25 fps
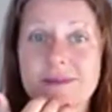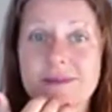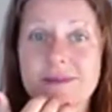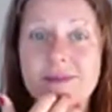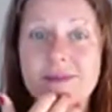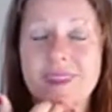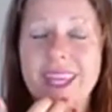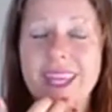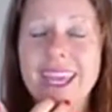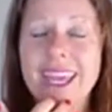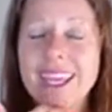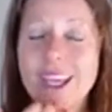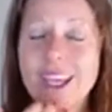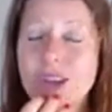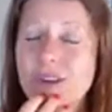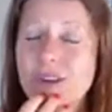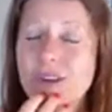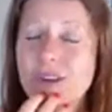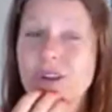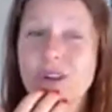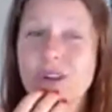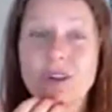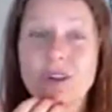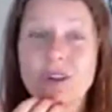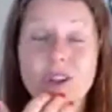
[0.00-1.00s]
Thank you for
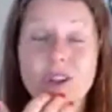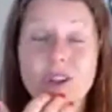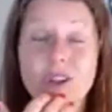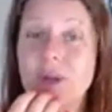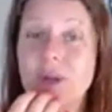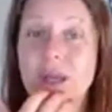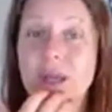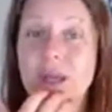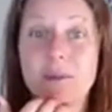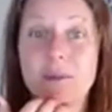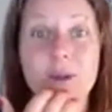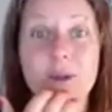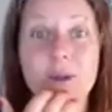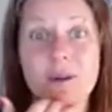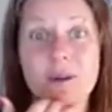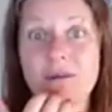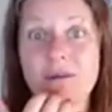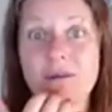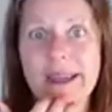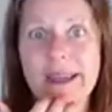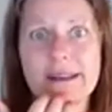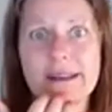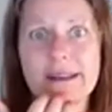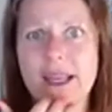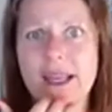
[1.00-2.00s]
all the people who have
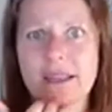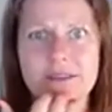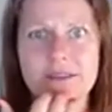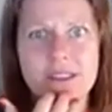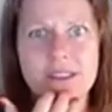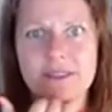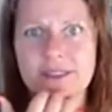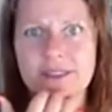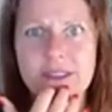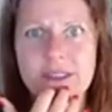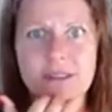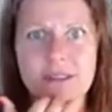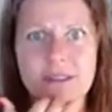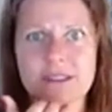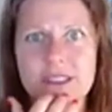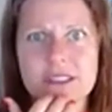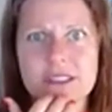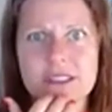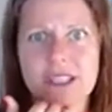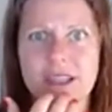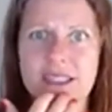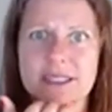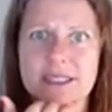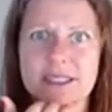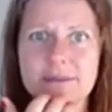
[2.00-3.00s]
made life difficult at
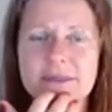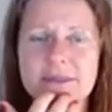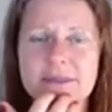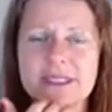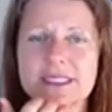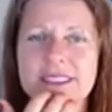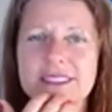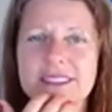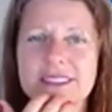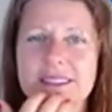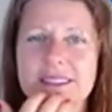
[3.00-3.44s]
times.